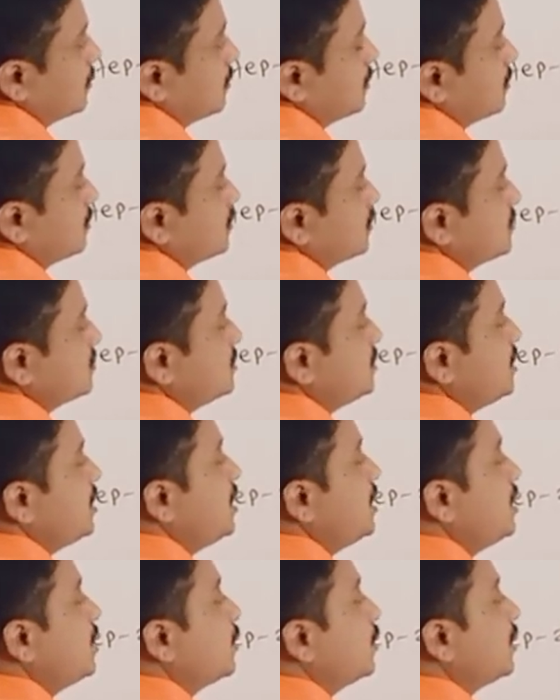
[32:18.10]

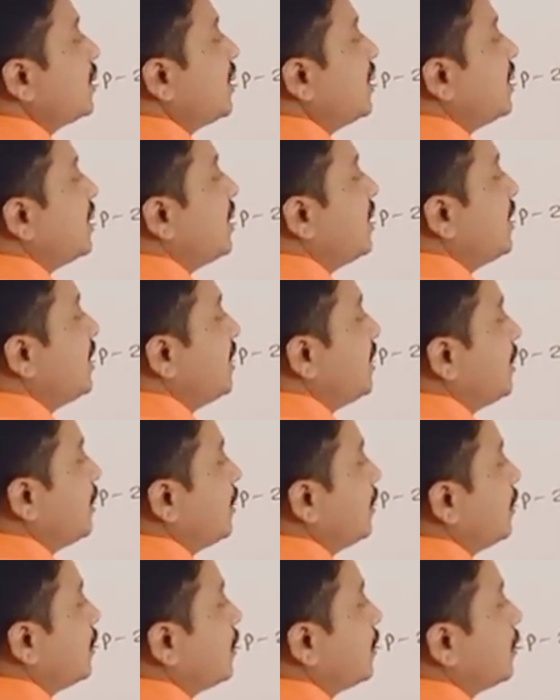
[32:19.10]
0
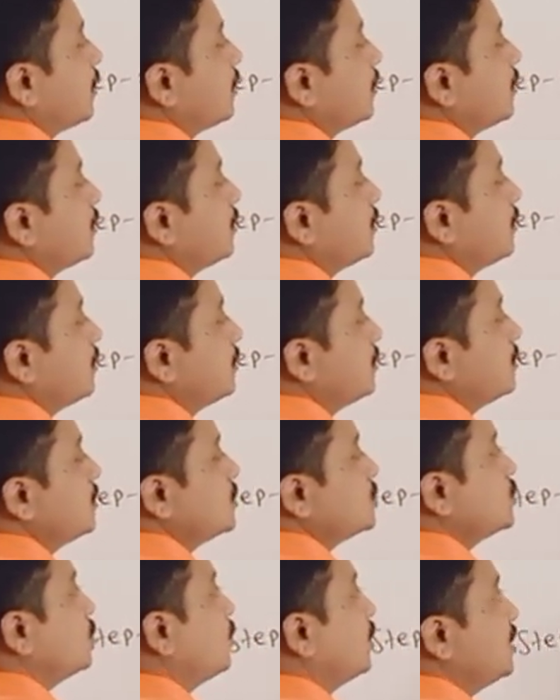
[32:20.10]
taking.
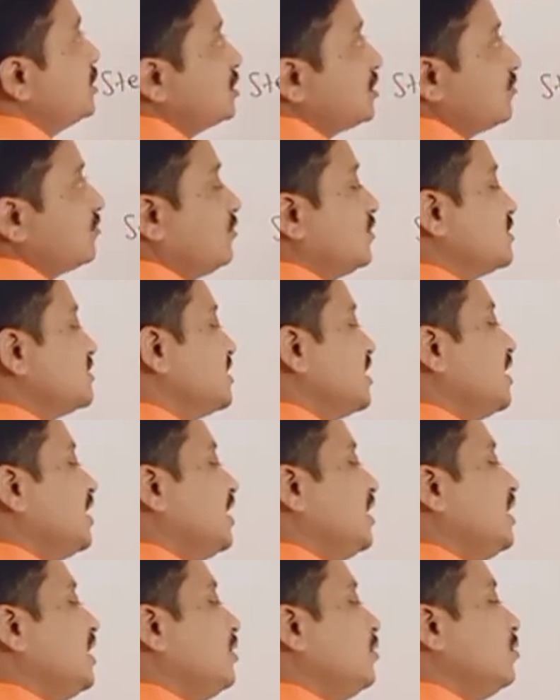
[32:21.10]
So what is the first
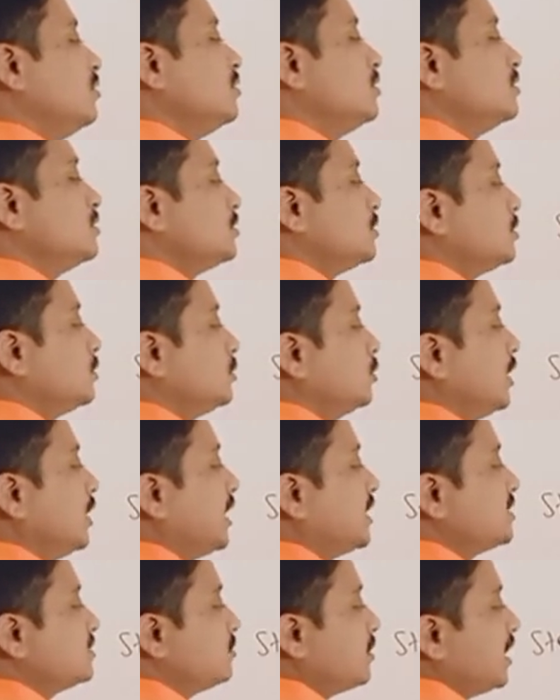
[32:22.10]
derivative?
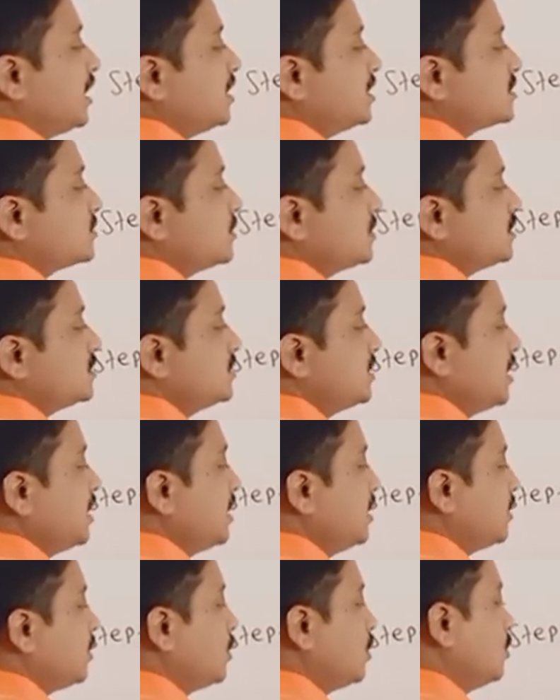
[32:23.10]
2x minus 1
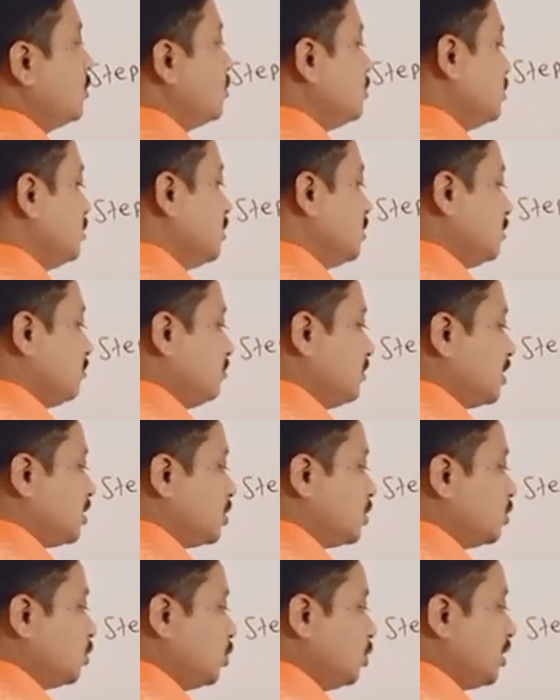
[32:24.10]
0. But
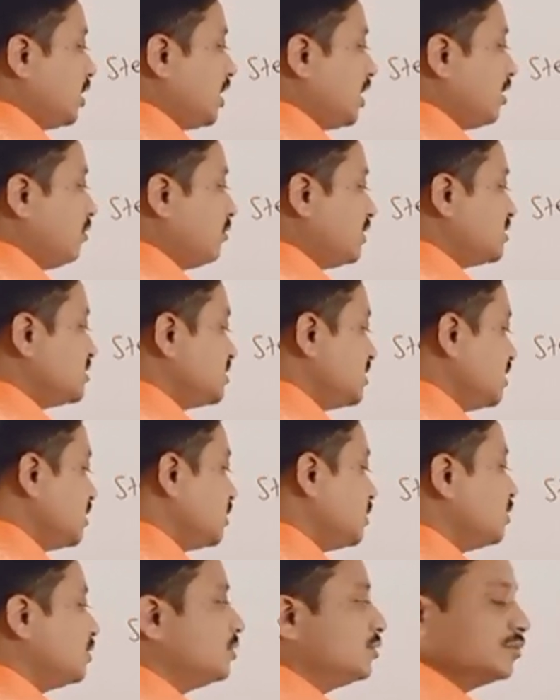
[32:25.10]
2 never
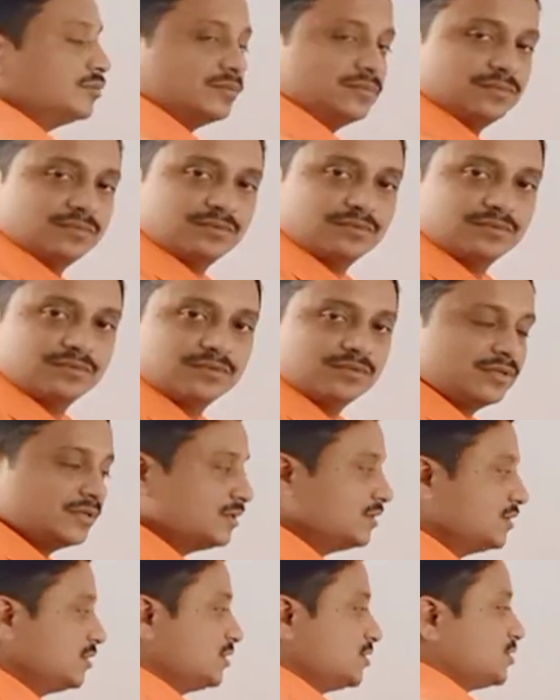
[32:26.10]
0.
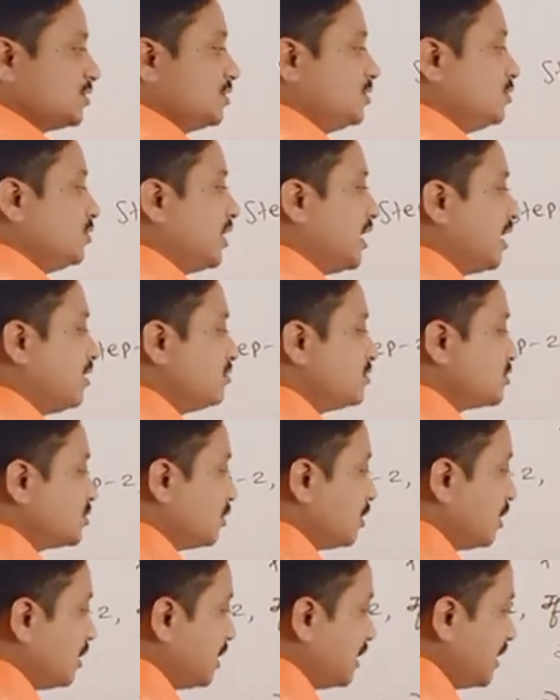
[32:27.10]
So you have to
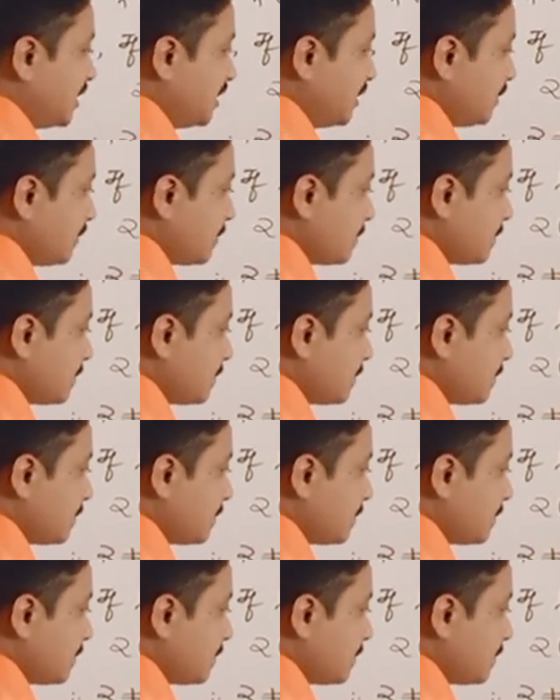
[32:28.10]
only